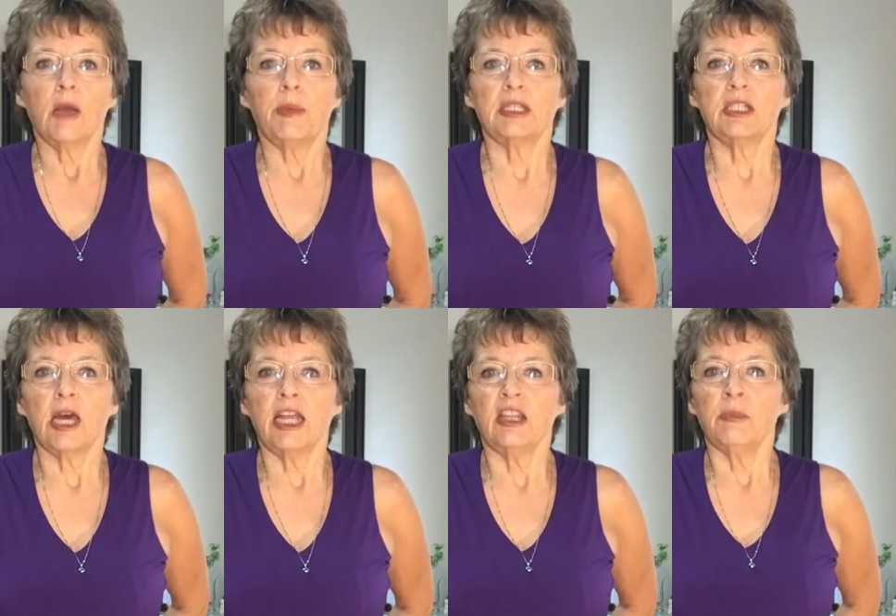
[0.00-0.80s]
but
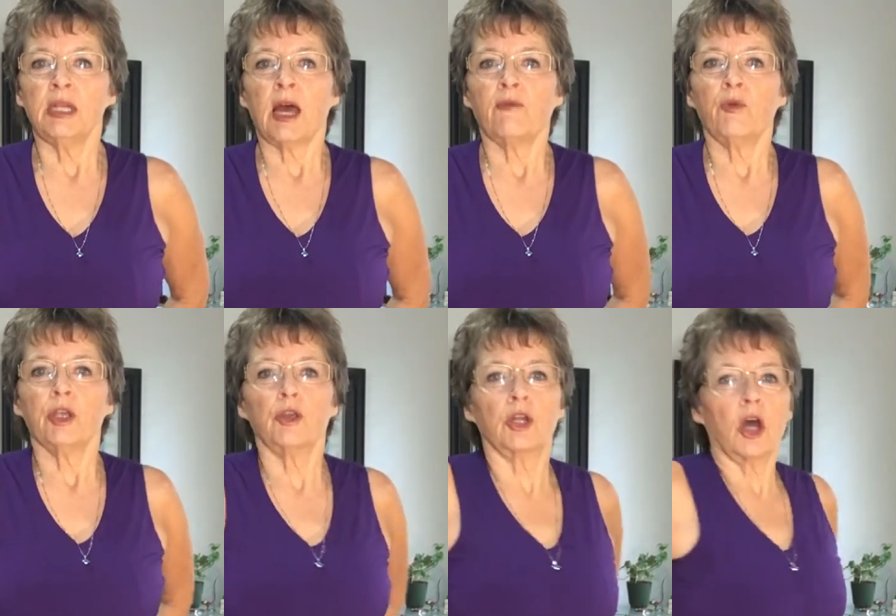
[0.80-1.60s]
tighten them enough where
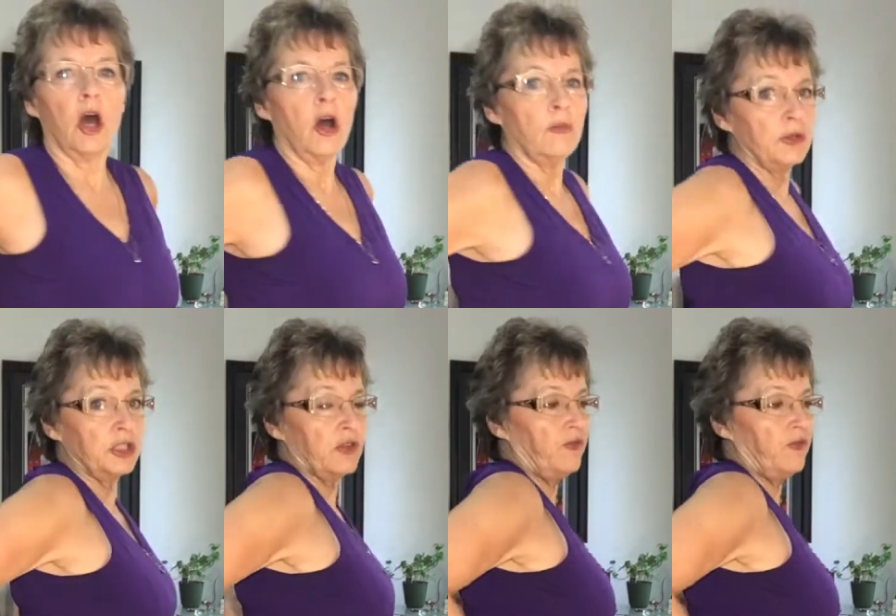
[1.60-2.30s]
you can almost